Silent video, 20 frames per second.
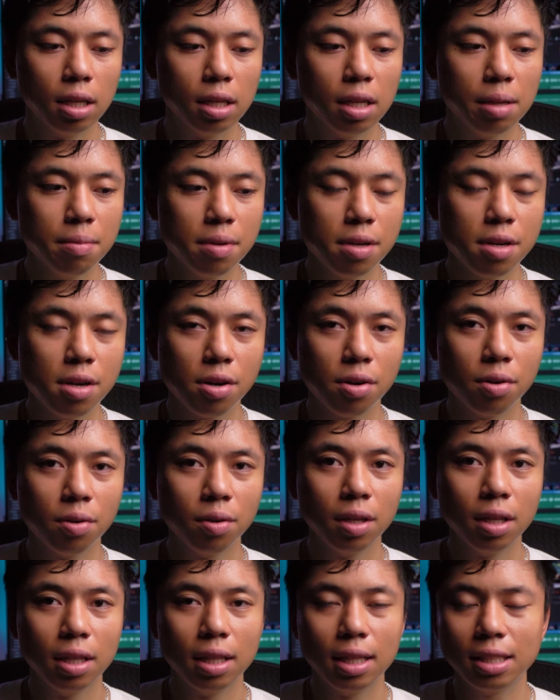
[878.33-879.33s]
Let me
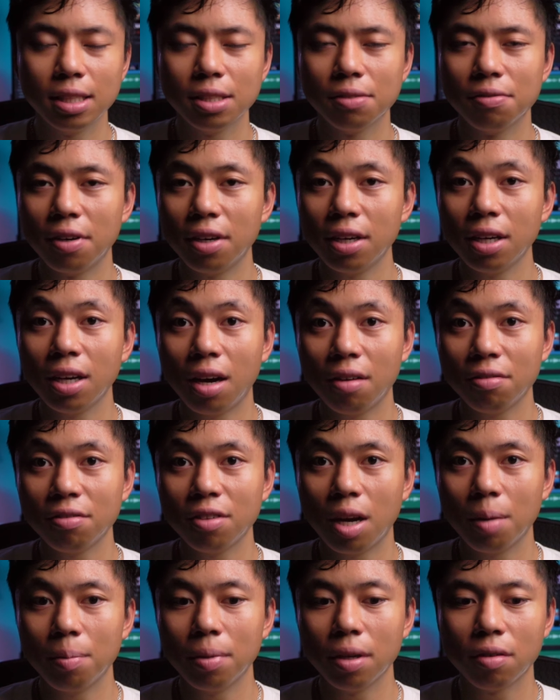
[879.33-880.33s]
know. This is very off
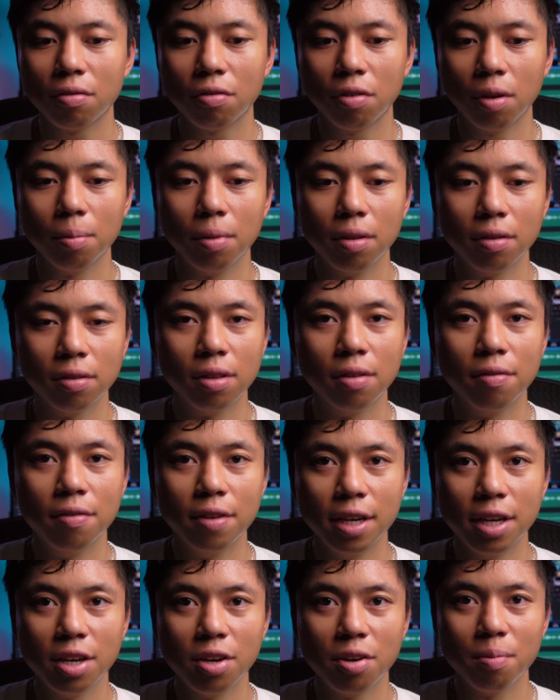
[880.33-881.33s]
topic from the
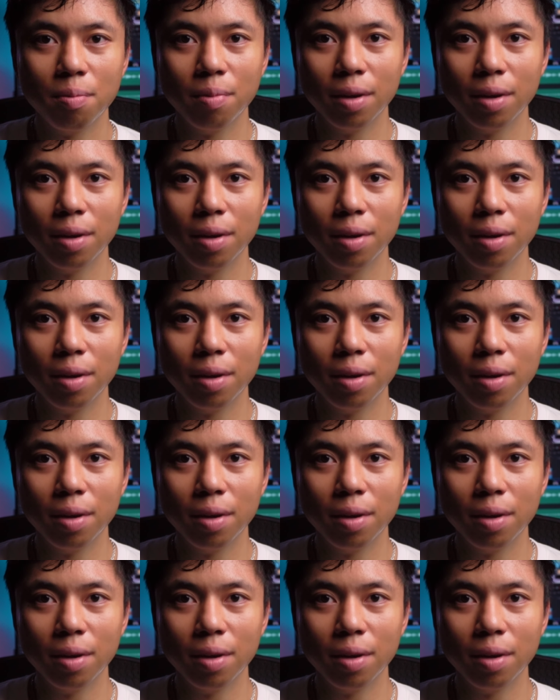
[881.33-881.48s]
video,